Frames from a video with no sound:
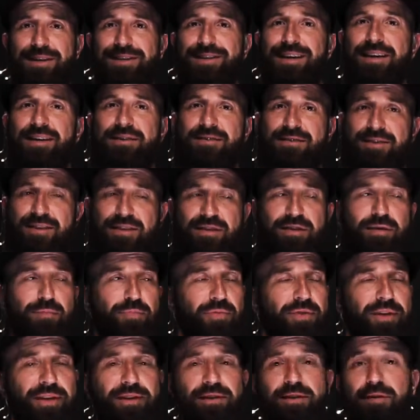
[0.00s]
It takes
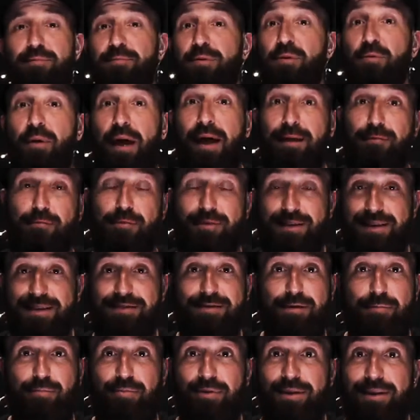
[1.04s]
discipline to be and
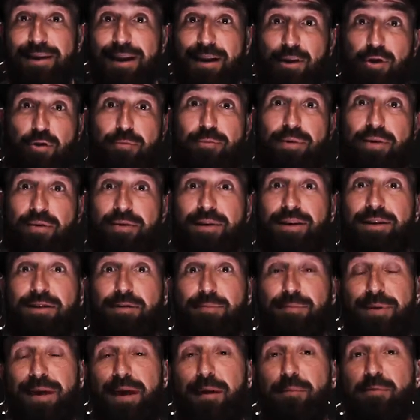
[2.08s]
discipline and humility
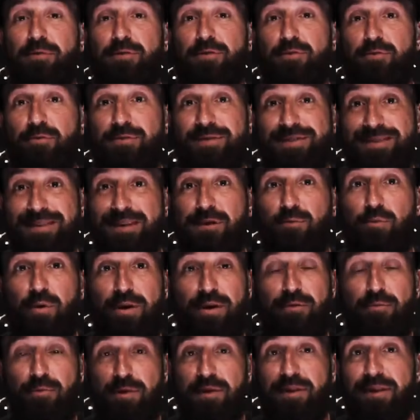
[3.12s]
to be able to see what
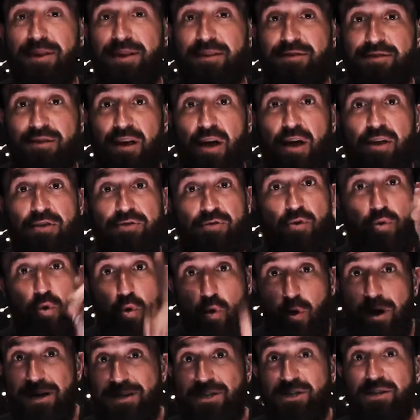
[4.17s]
it really is. So
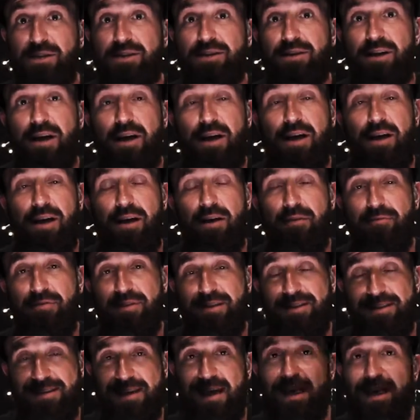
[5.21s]
question of
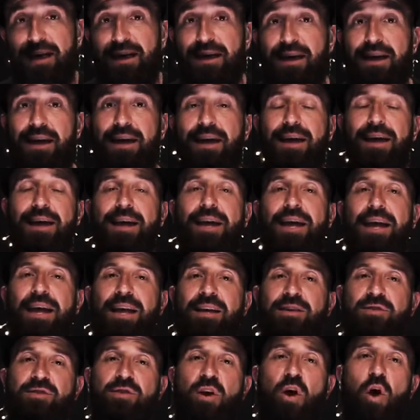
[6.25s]
the day
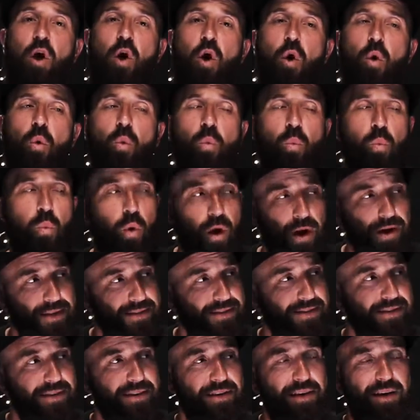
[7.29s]
is
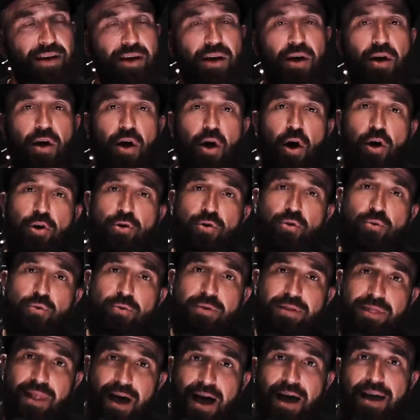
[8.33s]
what are you
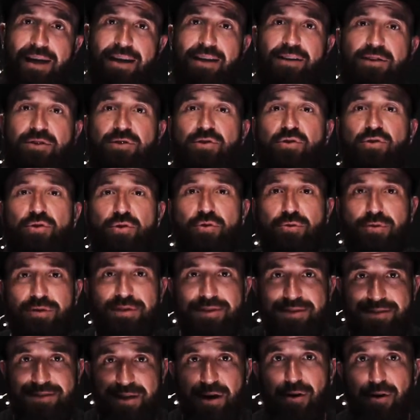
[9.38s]
lying to
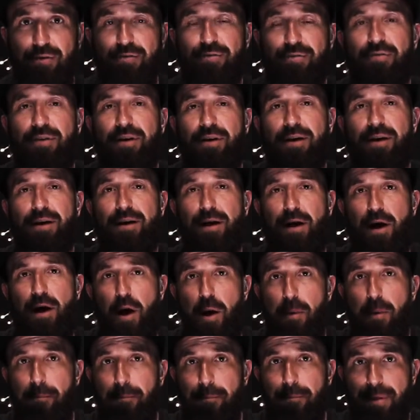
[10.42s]
yourself
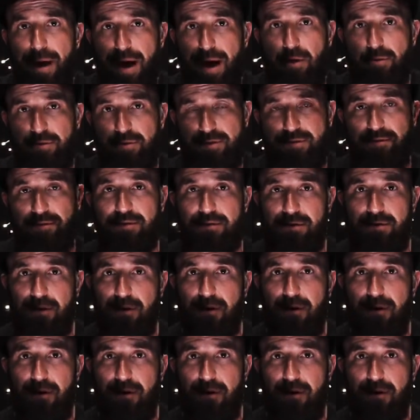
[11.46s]
about?